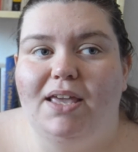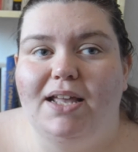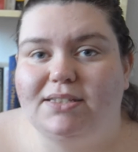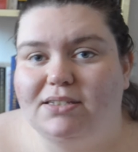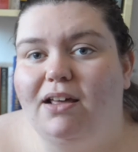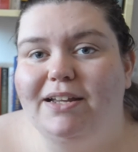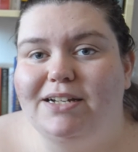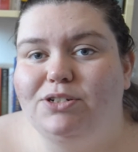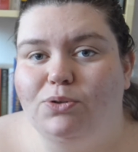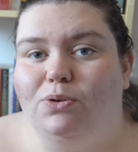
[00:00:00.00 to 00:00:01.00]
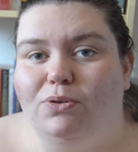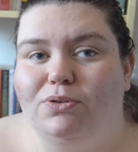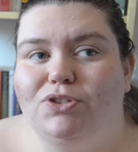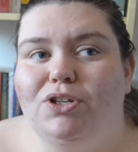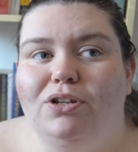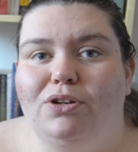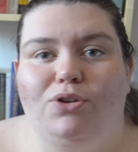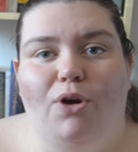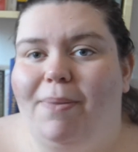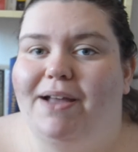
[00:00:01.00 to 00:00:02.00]
It's sliding doors,
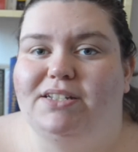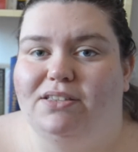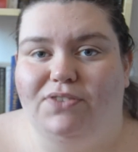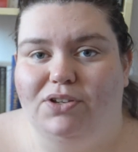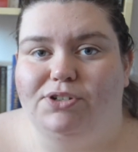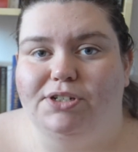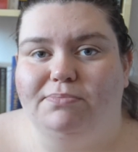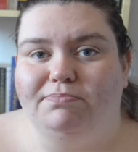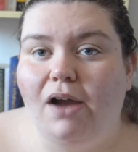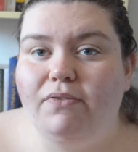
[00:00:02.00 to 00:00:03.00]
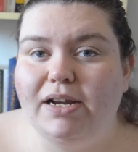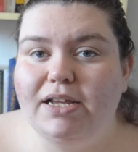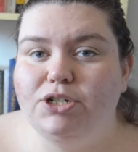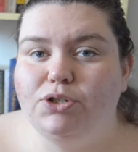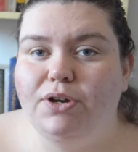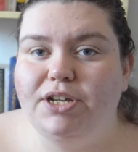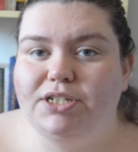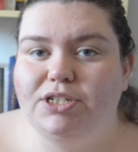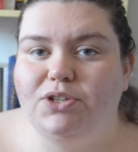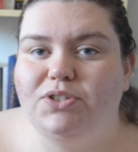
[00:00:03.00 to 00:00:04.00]
not Back to the Future. I really enjoyed
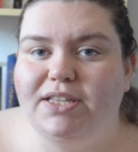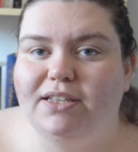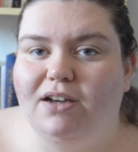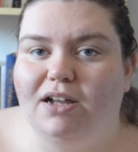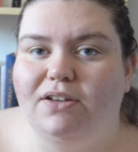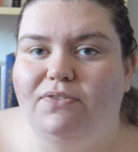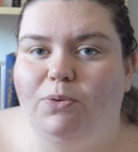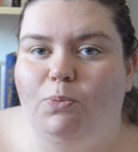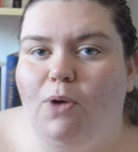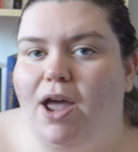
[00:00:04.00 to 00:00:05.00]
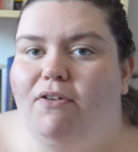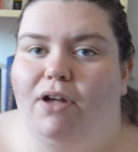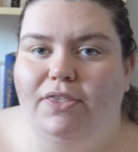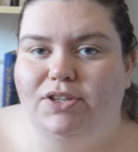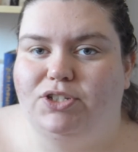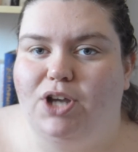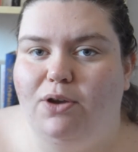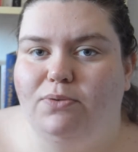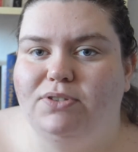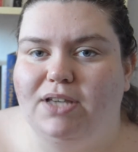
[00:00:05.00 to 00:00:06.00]
using the kind of where are the
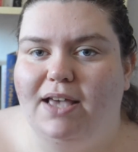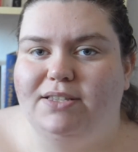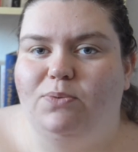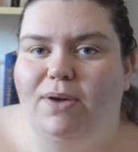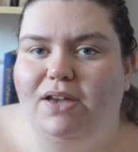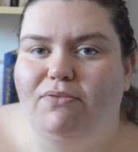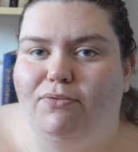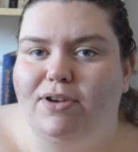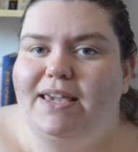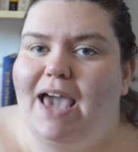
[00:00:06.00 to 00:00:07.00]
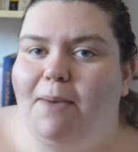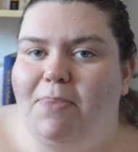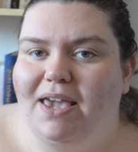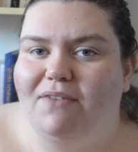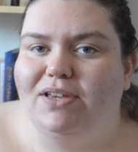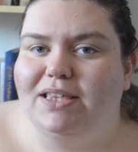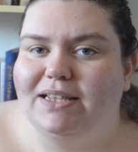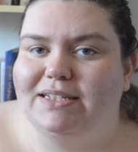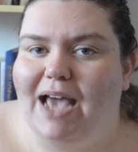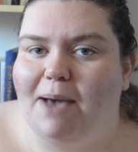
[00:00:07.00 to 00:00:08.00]
stones as a way of recapping everything
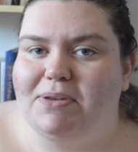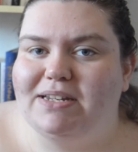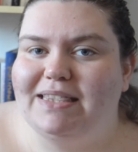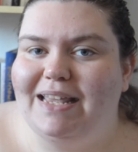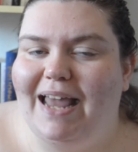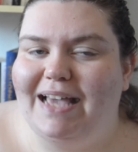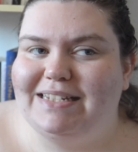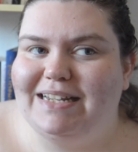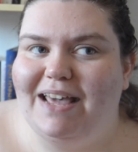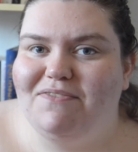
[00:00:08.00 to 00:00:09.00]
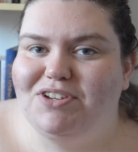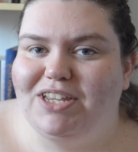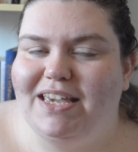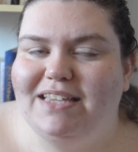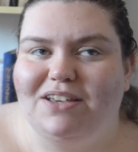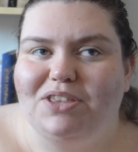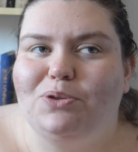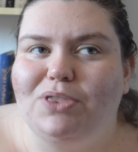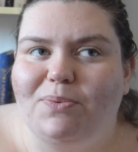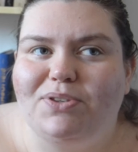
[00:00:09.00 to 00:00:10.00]
that's happened in the last 11 years. I
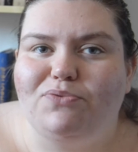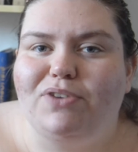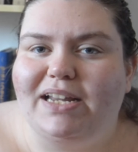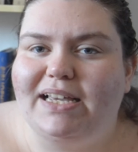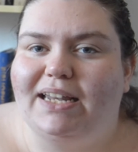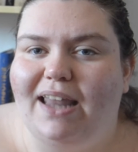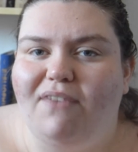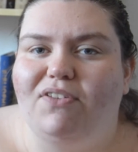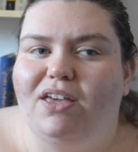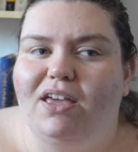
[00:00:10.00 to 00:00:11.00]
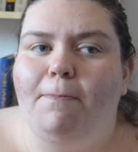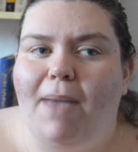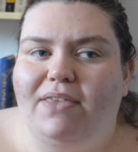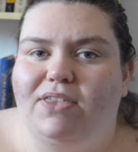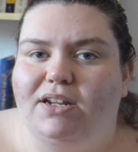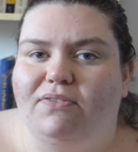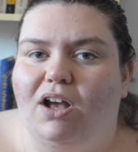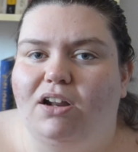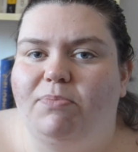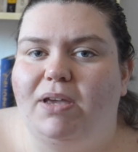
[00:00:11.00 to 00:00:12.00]
thought that was a really clever method of
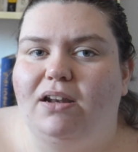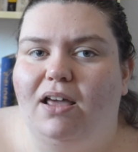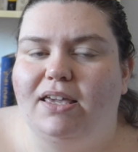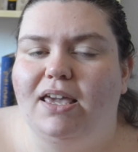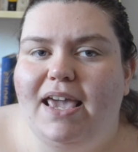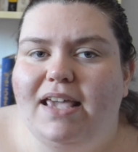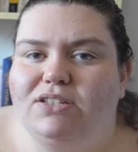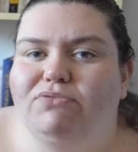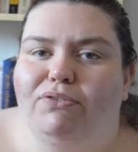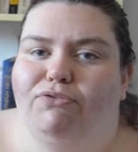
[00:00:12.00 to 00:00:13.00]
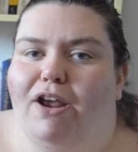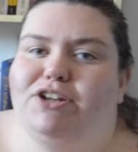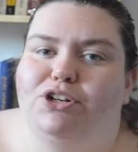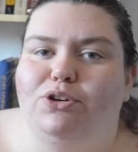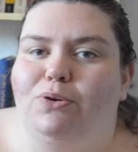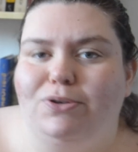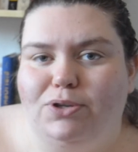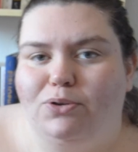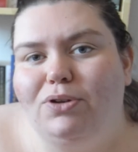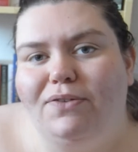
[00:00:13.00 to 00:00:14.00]
kind of being like, here's a refresher course
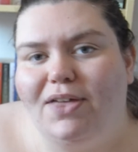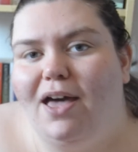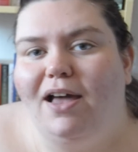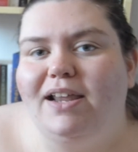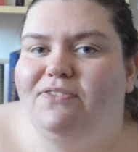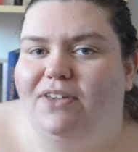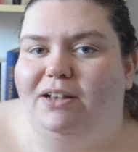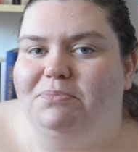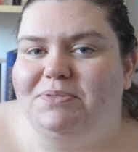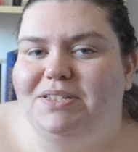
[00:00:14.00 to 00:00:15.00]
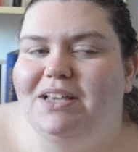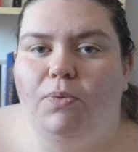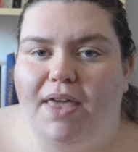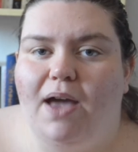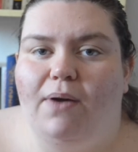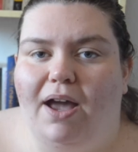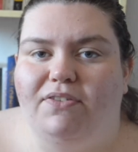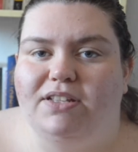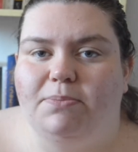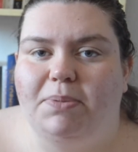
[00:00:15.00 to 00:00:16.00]
on all of the early films without
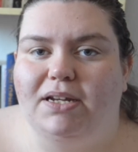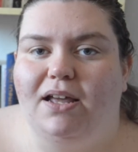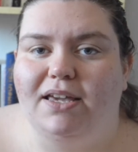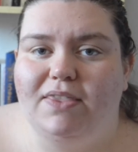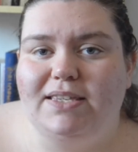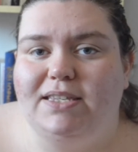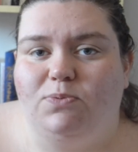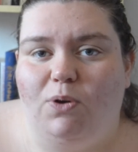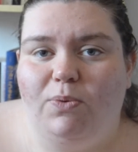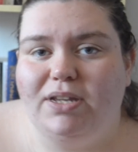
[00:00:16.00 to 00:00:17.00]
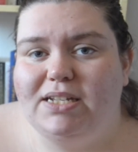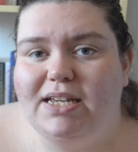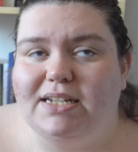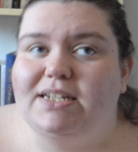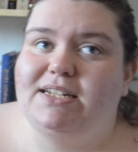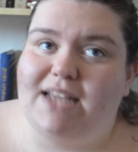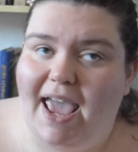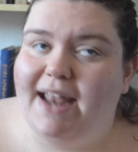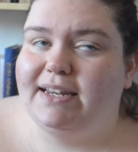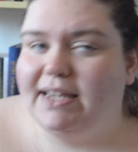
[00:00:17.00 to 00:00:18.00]
having to be like, this is what we did
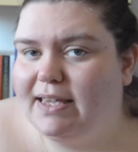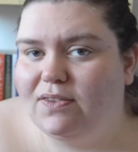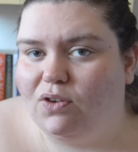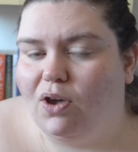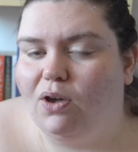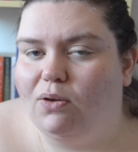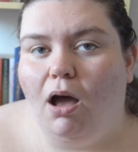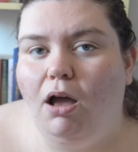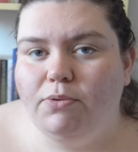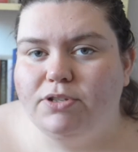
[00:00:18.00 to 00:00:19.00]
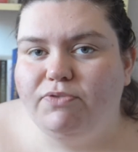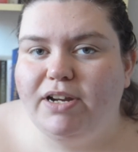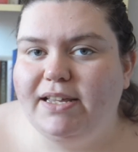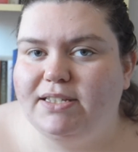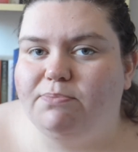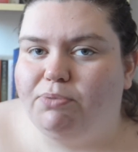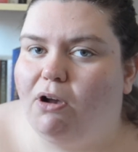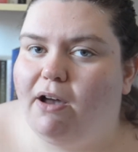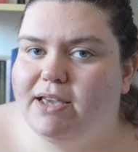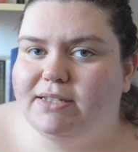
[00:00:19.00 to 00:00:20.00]
10 years ago. I was really
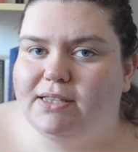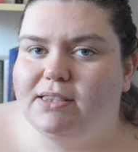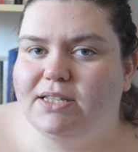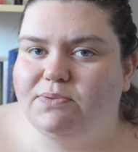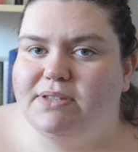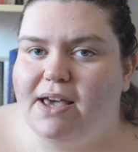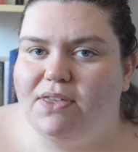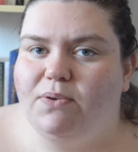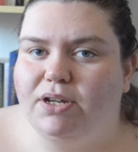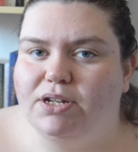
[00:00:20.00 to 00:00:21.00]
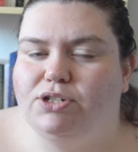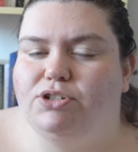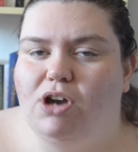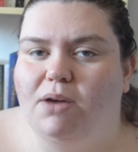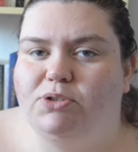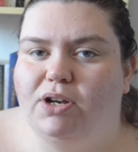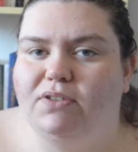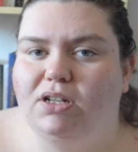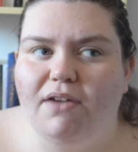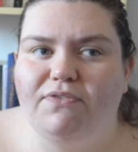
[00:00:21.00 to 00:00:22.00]
surprised that this was how they were going to do time
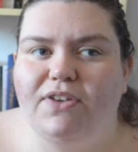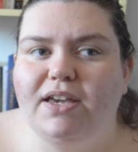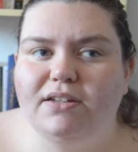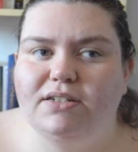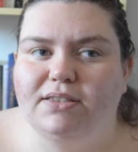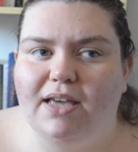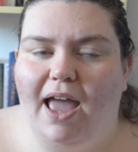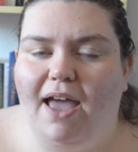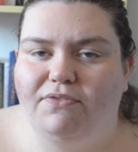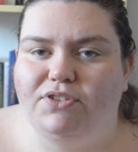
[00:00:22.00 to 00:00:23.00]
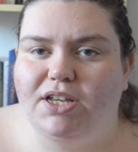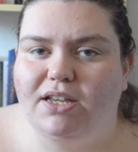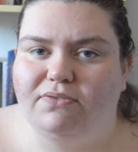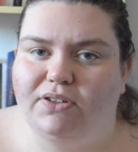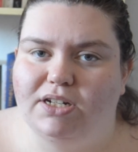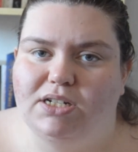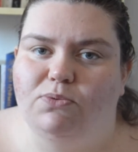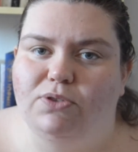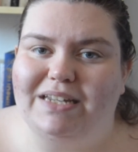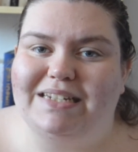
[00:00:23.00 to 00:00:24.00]
travel. I figured that after Infinity
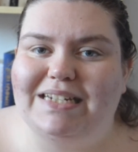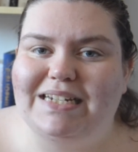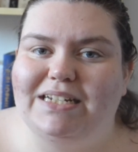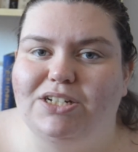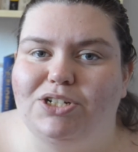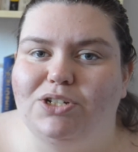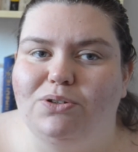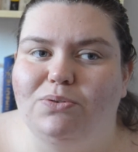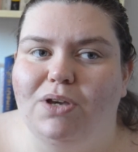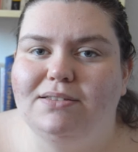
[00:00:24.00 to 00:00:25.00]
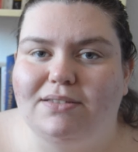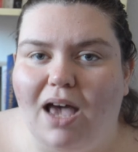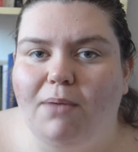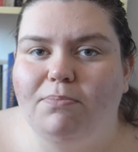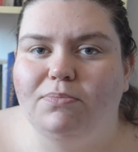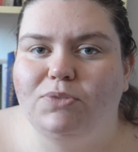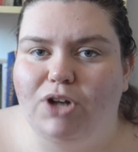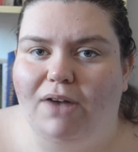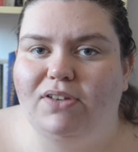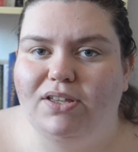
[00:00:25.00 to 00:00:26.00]
War they did need to do some
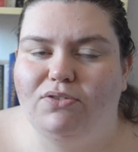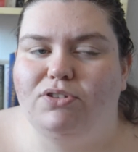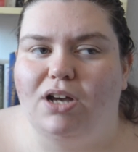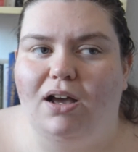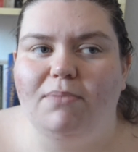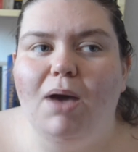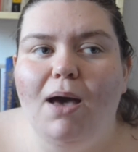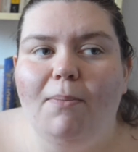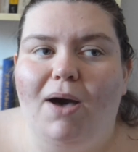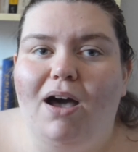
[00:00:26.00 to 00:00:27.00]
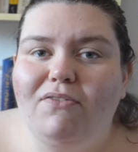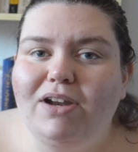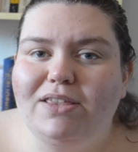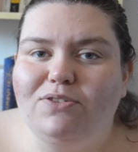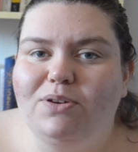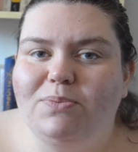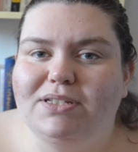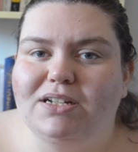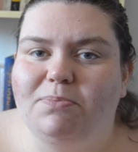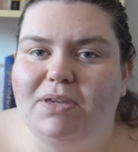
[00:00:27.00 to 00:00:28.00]
travelling through time, but I really thought it was
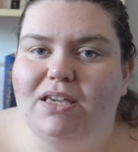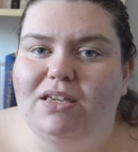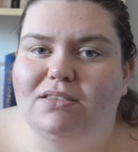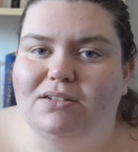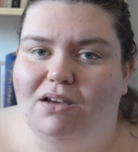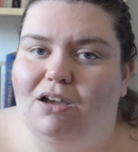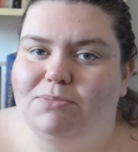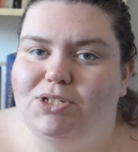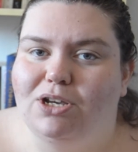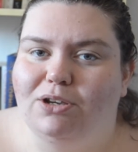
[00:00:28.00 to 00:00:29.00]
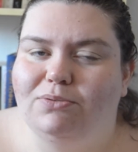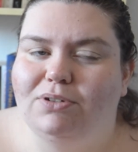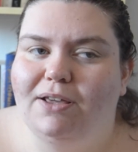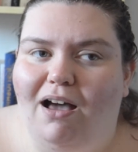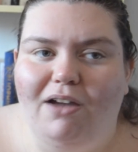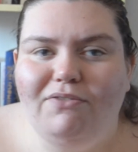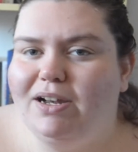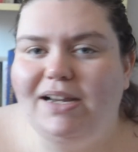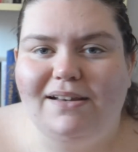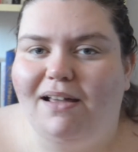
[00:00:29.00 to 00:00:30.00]
going to be the time stone. I
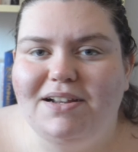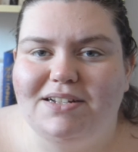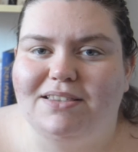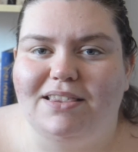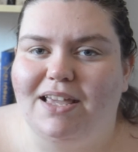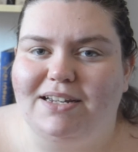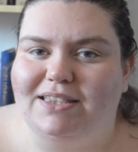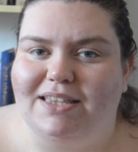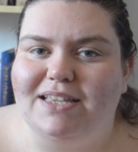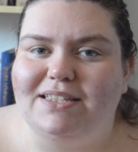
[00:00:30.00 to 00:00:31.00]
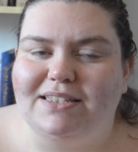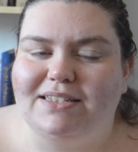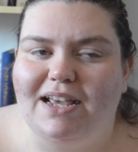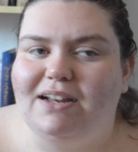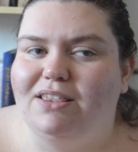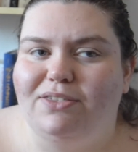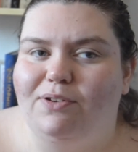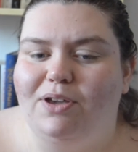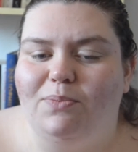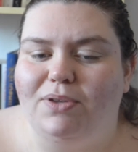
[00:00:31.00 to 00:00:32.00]
really liked that they did this instead. I
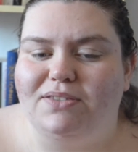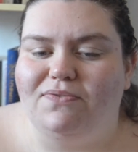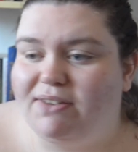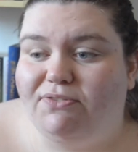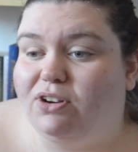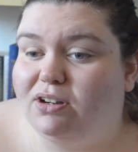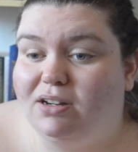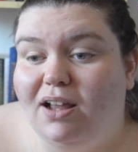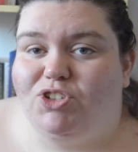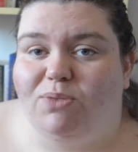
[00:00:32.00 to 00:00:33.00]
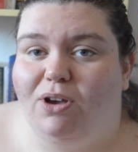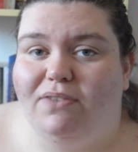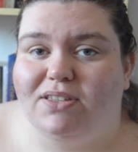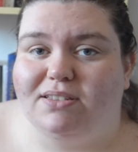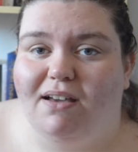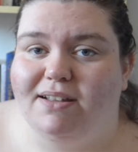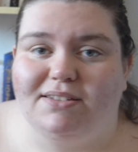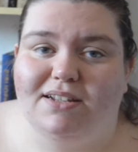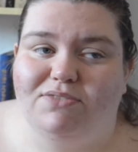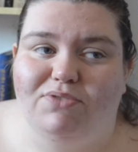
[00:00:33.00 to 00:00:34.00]
thought it was different. So what if the science
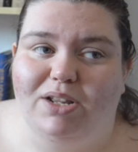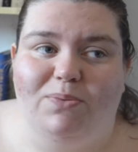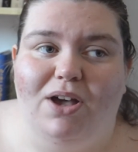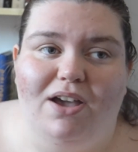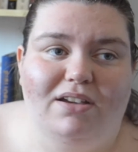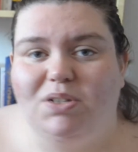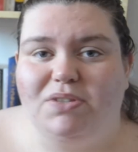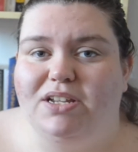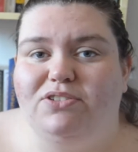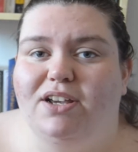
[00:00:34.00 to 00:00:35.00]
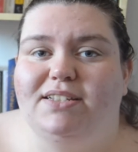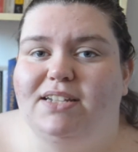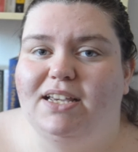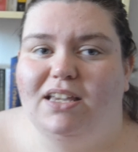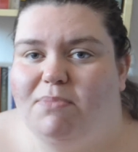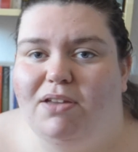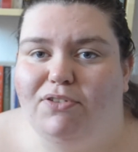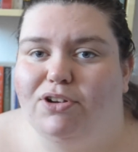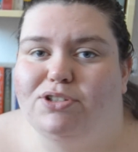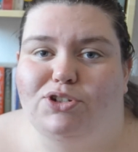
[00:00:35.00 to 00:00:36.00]
doesn't really work? It was interesting. It made
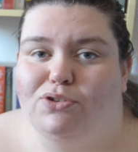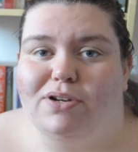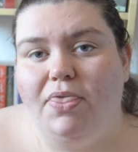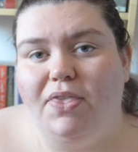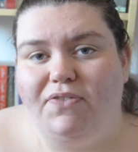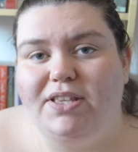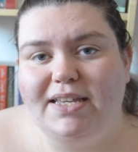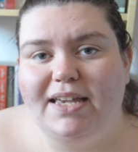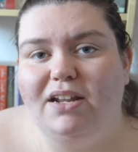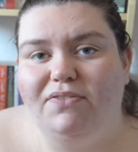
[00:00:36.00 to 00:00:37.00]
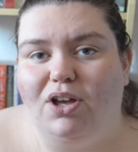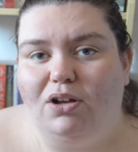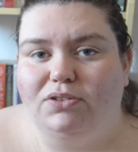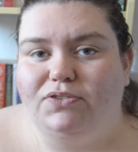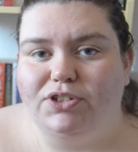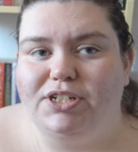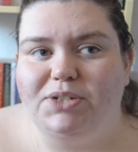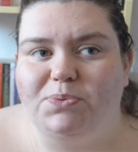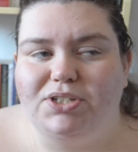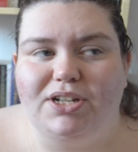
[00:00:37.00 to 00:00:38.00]
for a good story. The fitting in of the old
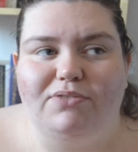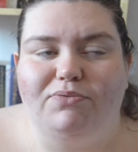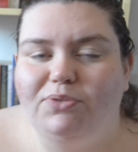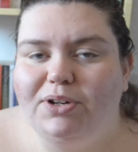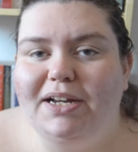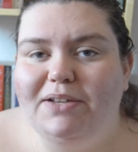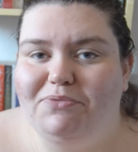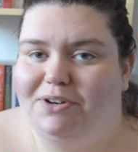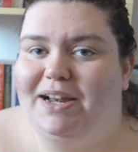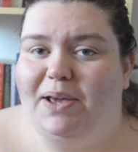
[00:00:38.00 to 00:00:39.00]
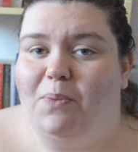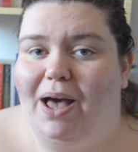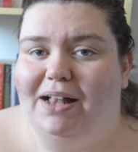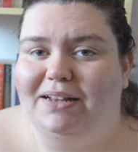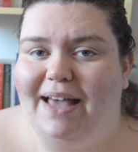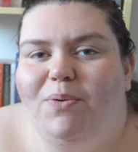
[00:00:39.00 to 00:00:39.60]
footage was done really, really well.